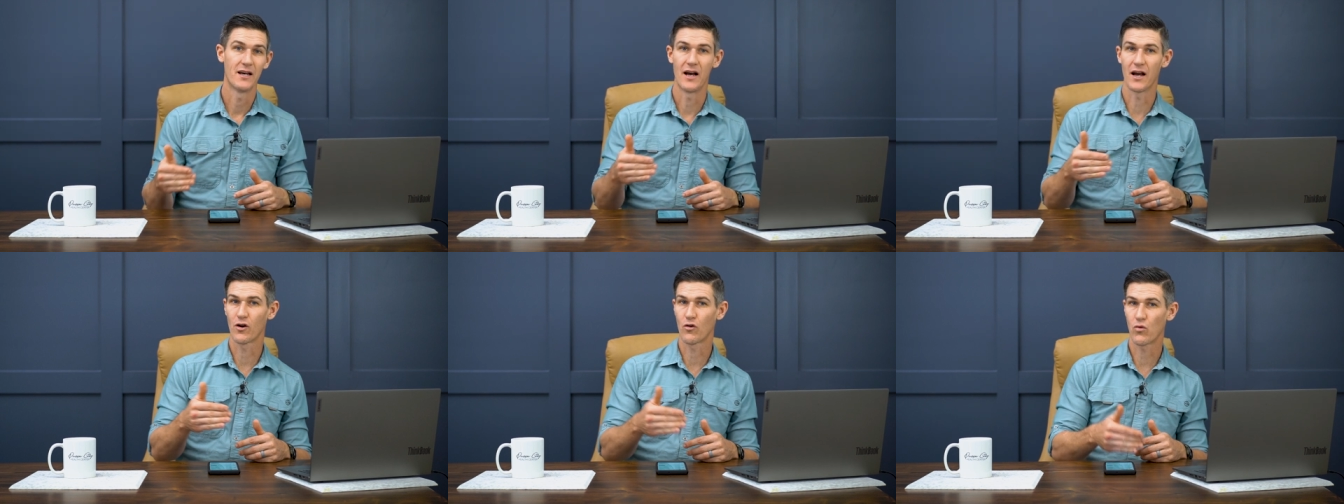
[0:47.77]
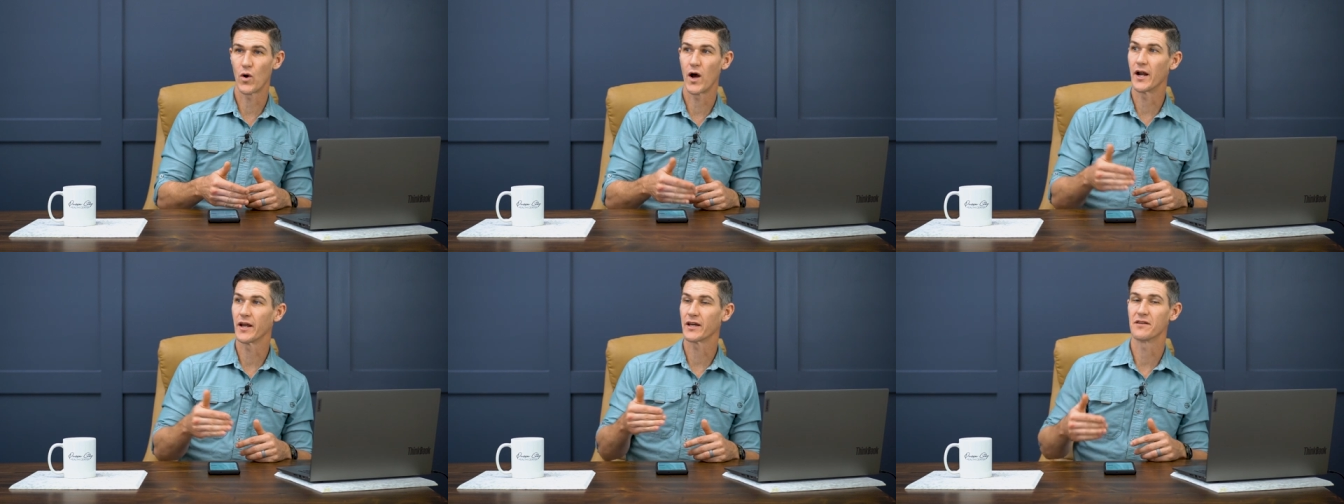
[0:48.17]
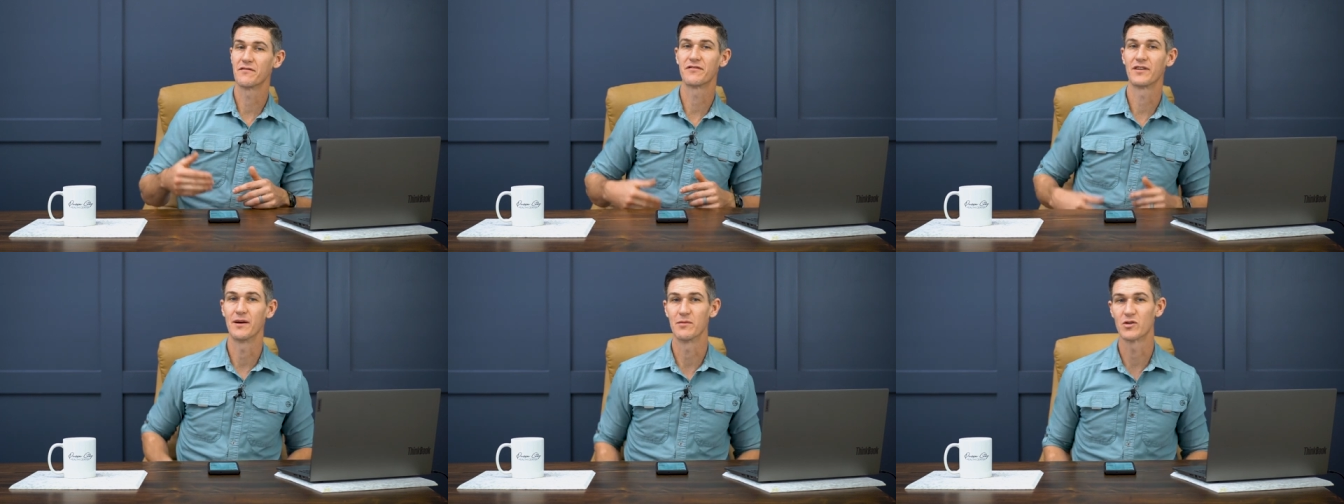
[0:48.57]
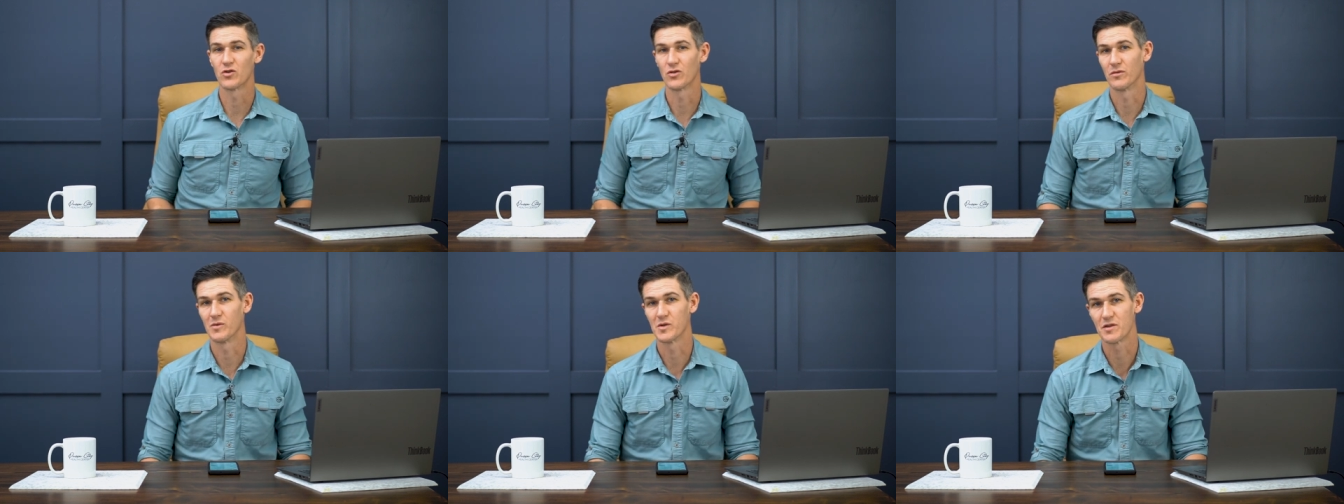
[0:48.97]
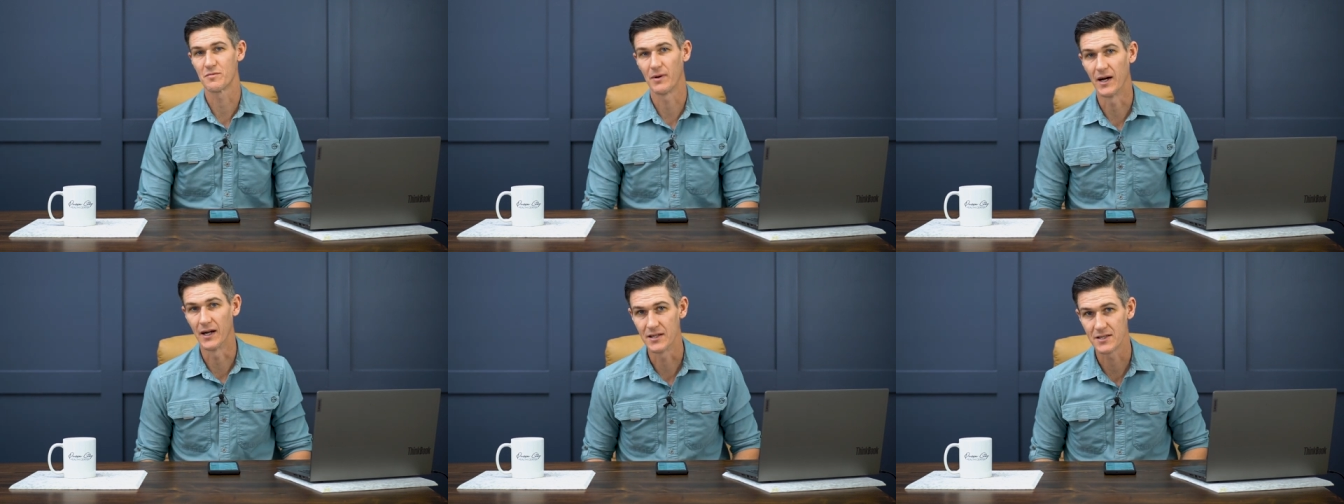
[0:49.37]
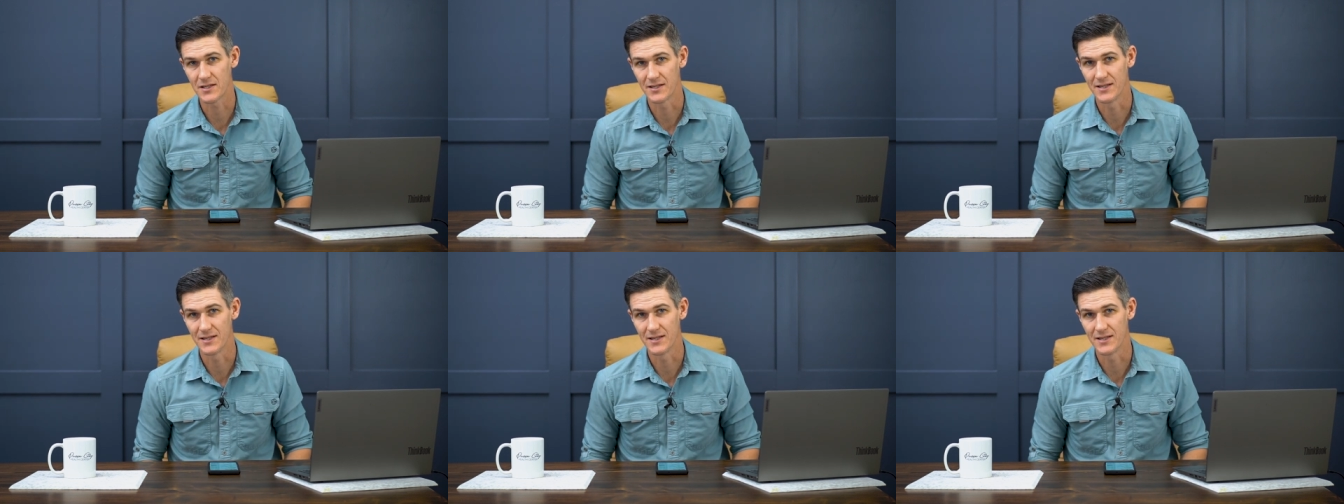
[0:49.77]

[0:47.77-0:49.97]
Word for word: a chronic inflammatory response.